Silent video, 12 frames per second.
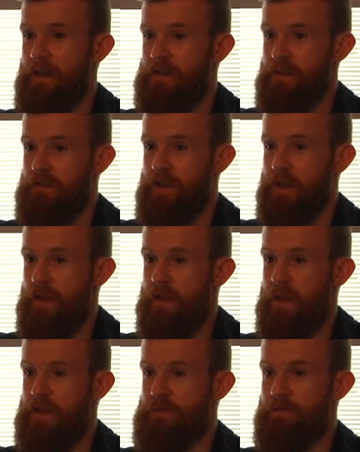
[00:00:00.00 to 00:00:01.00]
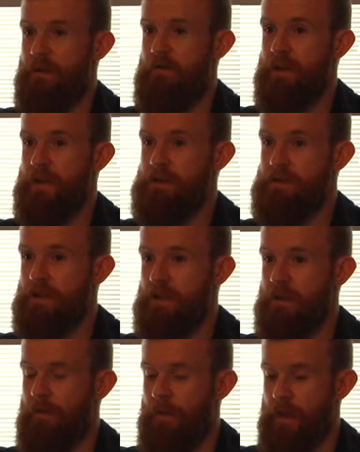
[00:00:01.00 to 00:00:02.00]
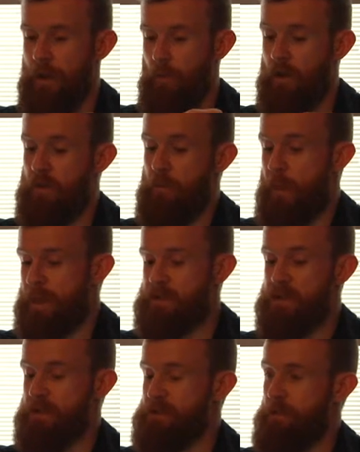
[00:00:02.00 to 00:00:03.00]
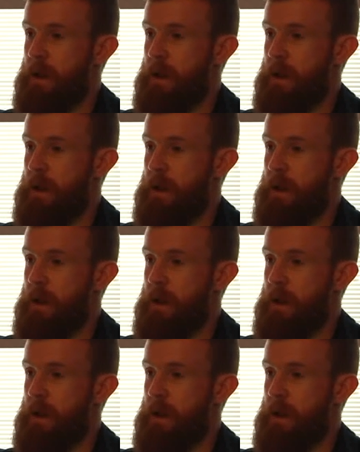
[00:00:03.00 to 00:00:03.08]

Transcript: because I think it's very easy. One of the best things